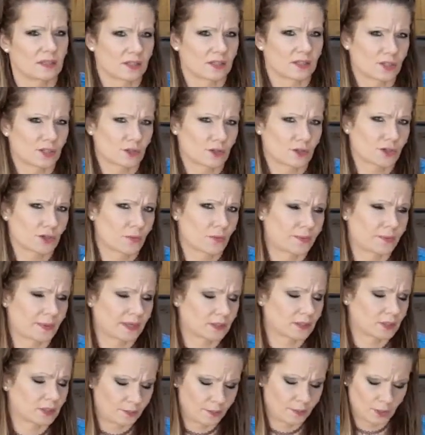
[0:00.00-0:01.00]
is there's no
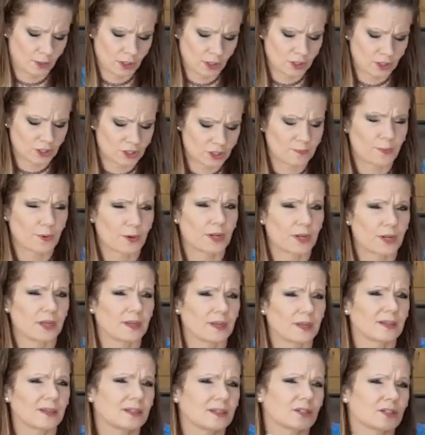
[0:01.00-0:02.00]
button to push. It's
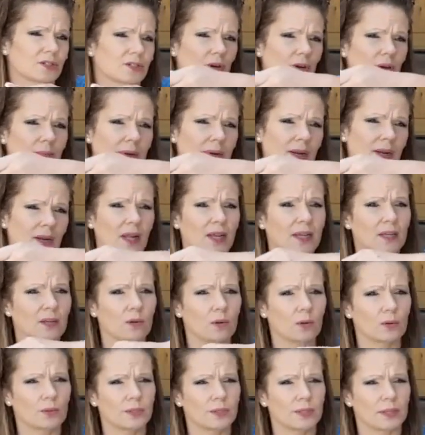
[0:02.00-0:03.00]
pretty discriminate. I can
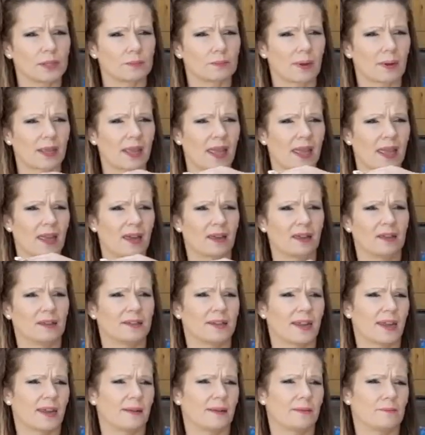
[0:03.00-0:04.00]
hold it in my
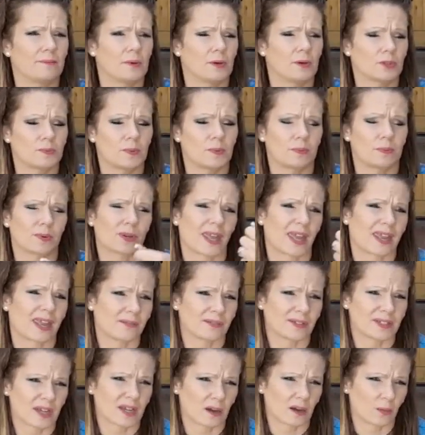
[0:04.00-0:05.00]
hand, and most people can't
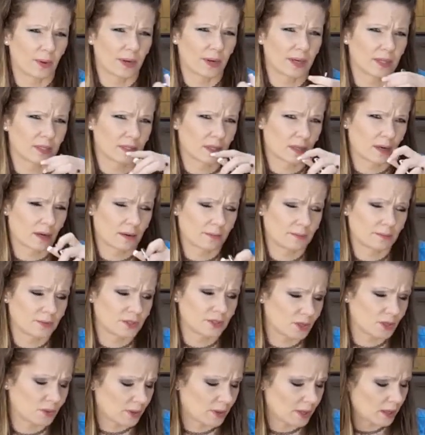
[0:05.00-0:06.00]
even tell what it is that I'm
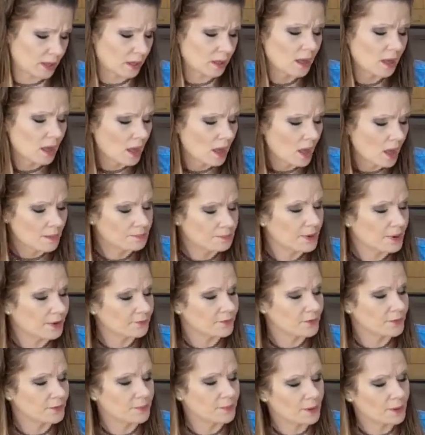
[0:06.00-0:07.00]
doing.
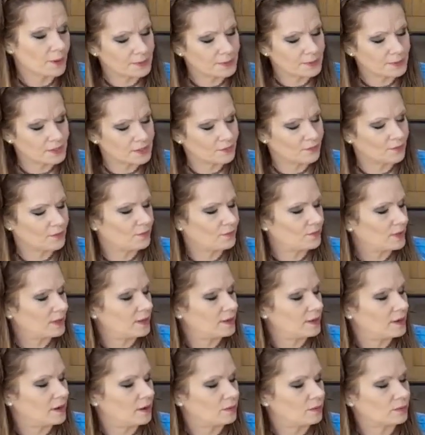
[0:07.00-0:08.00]
But for purposes of the
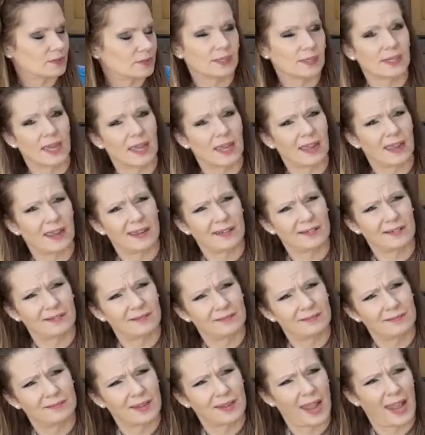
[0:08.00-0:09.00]
video today,
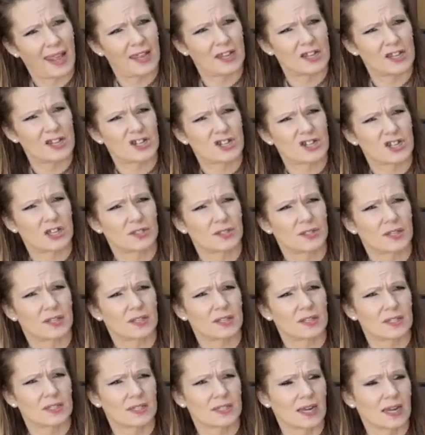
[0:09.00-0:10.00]
it's just
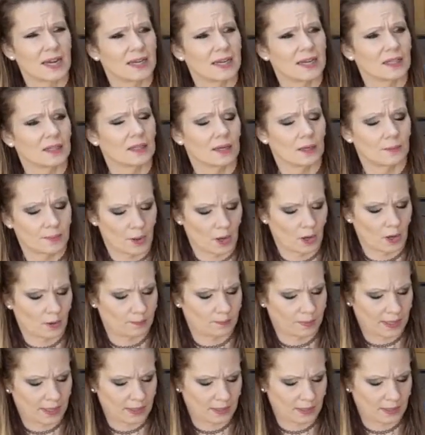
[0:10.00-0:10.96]
this tiny little palm